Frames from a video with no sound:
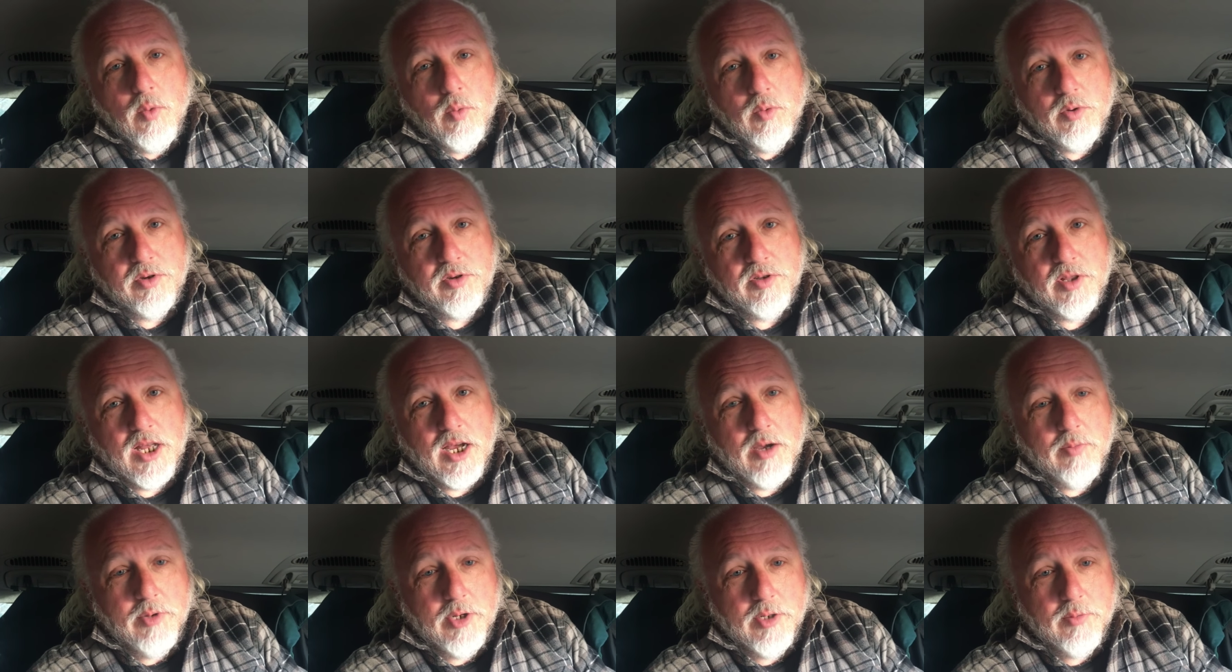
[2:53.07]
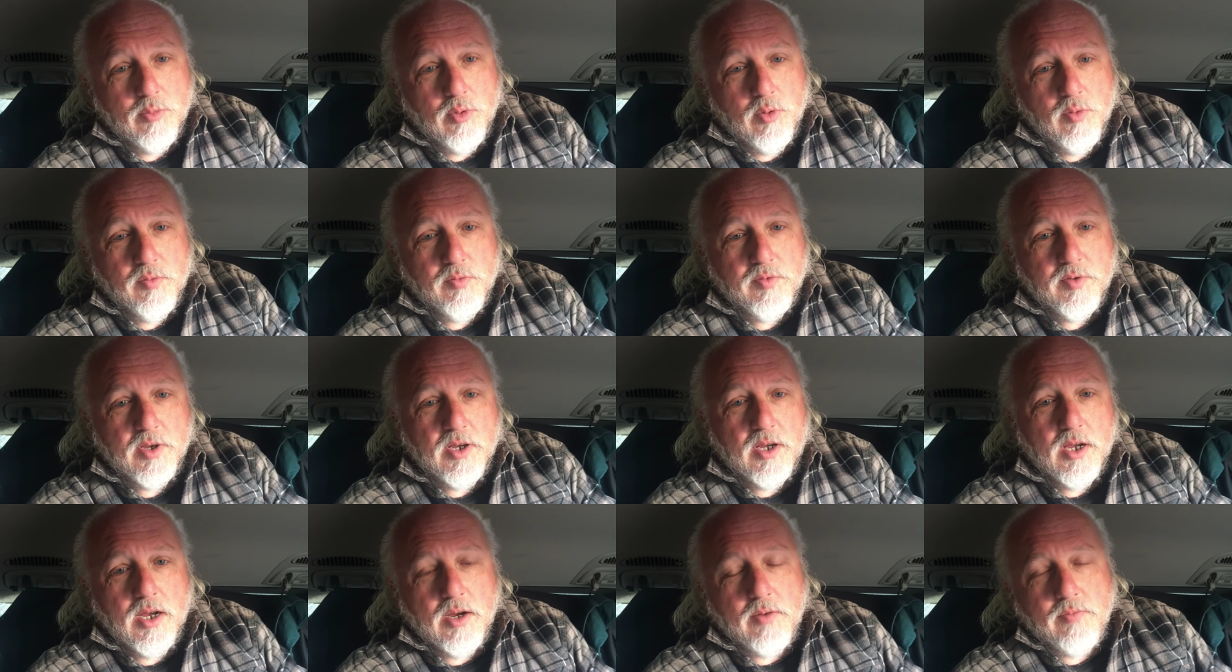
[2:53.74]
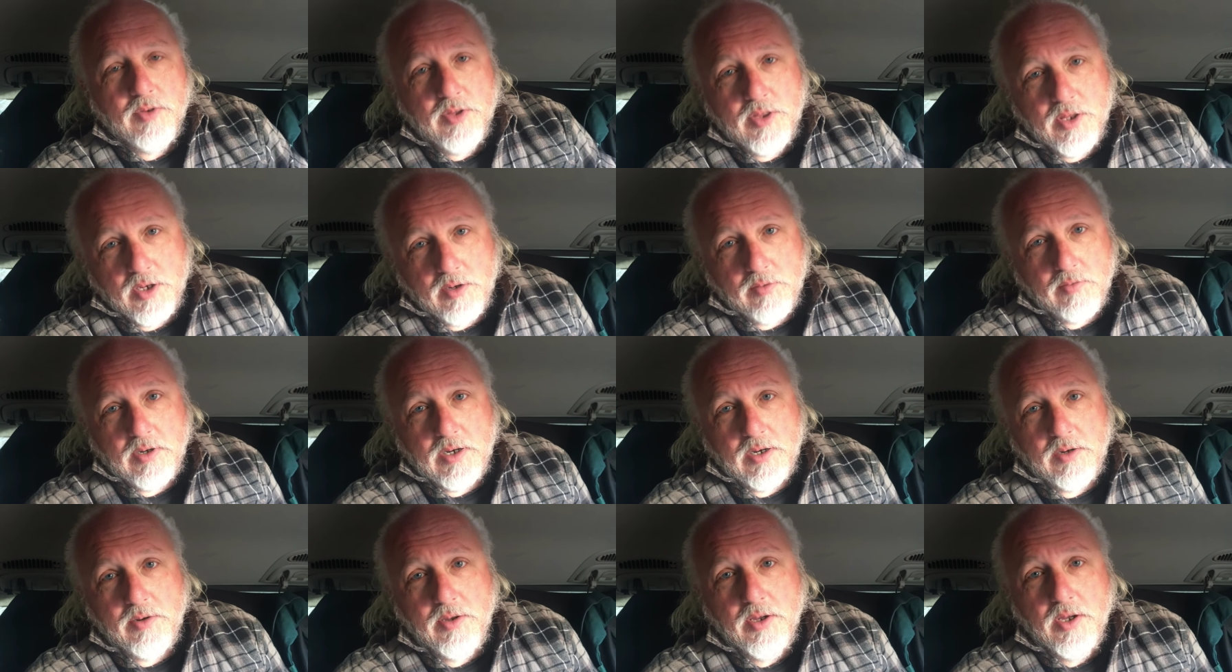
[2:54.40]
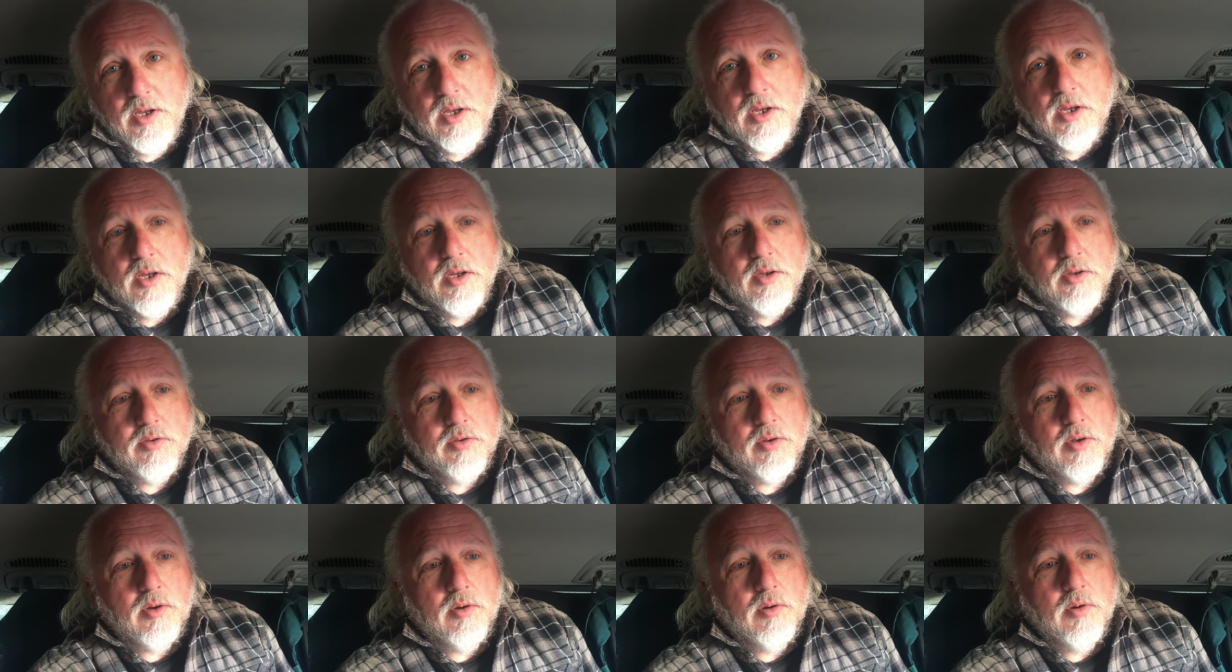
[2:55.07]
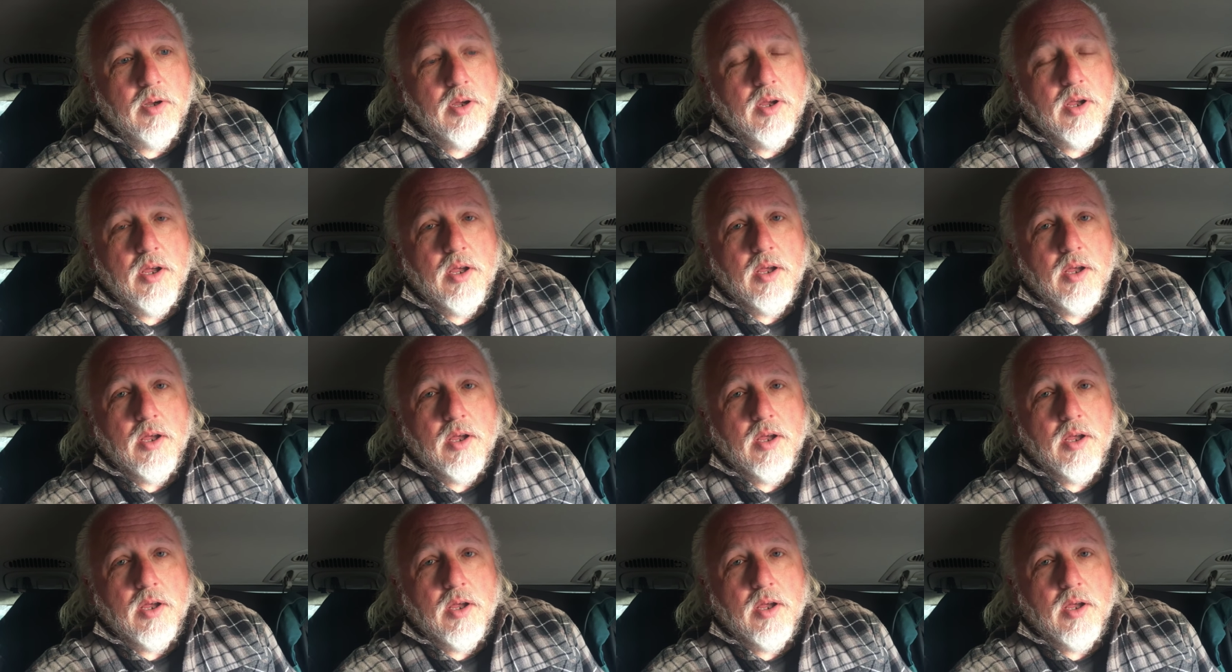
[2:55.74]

which allowed me to move everything around. So